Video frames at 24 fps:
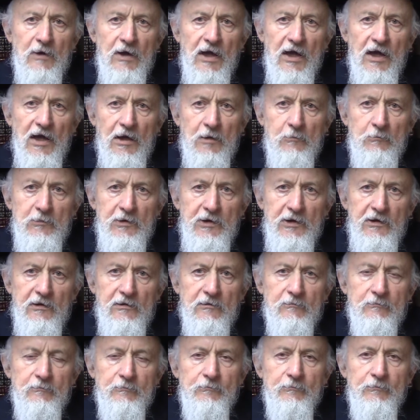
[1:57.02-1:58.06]
army,
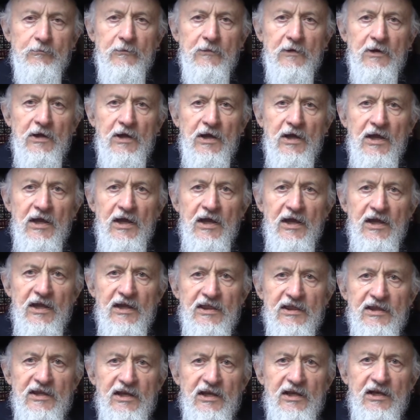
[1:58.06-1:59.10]

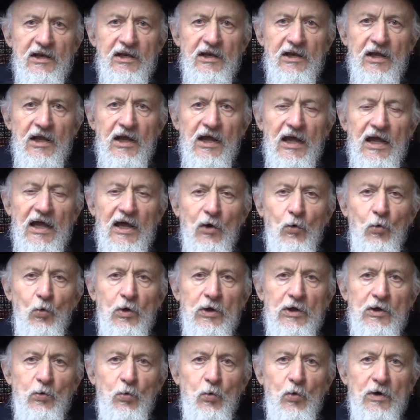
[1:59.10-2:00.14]
and then how
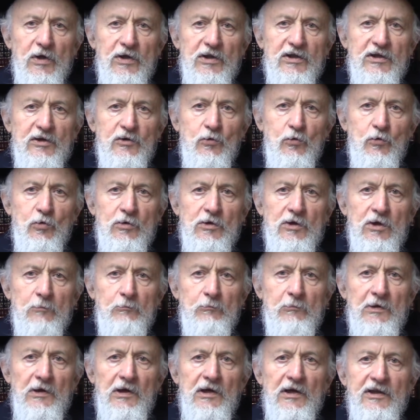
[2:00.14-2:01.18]
it went to the
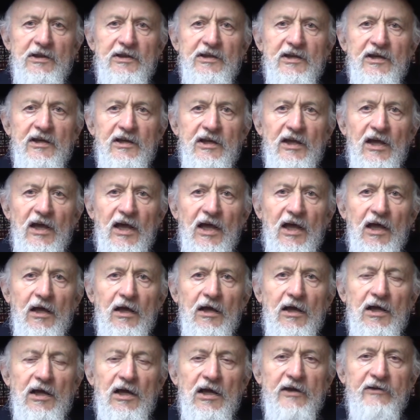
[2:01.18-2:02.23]
military
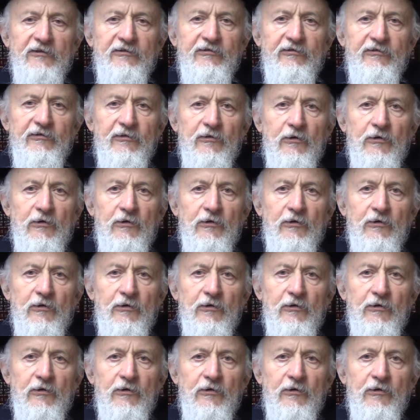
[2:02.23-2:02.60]
archive